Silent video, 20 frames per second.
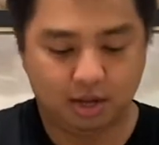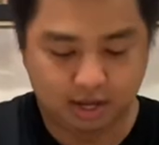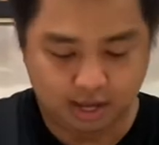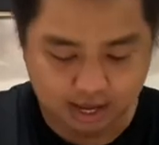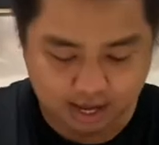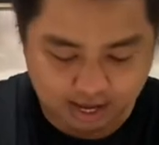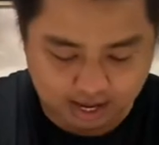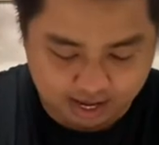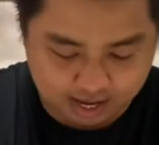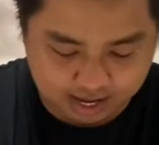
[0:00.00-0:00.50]

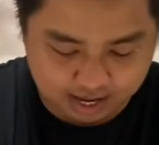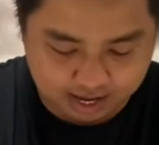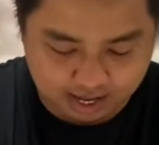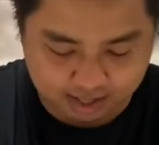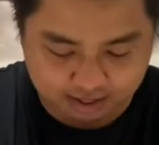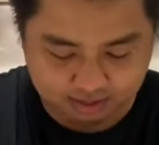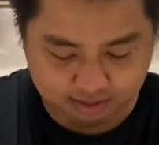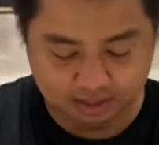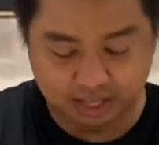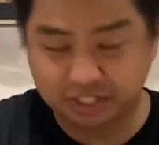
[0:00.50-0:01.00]

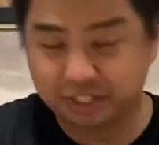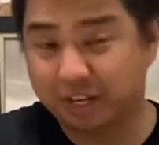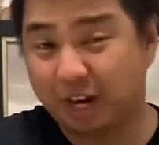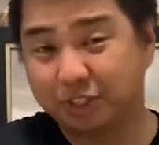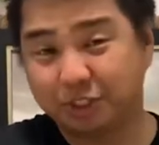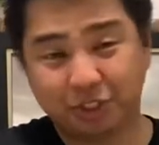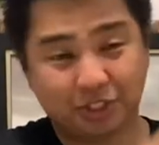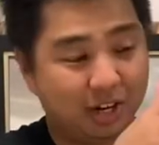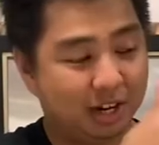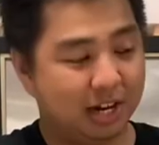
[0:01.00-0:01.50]
And
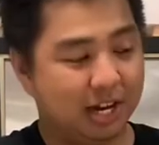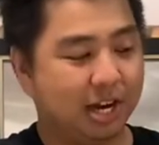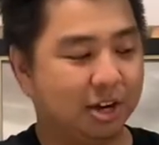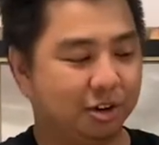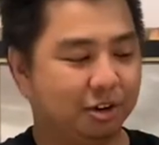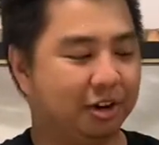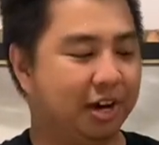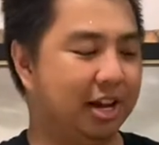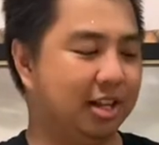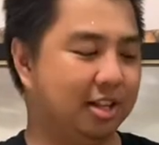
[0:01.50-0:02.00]
instructions are here
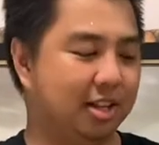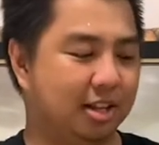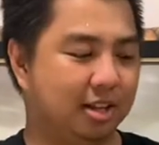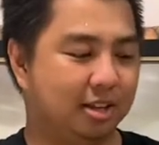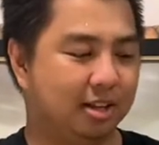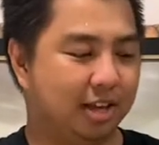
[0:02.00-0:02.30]
already.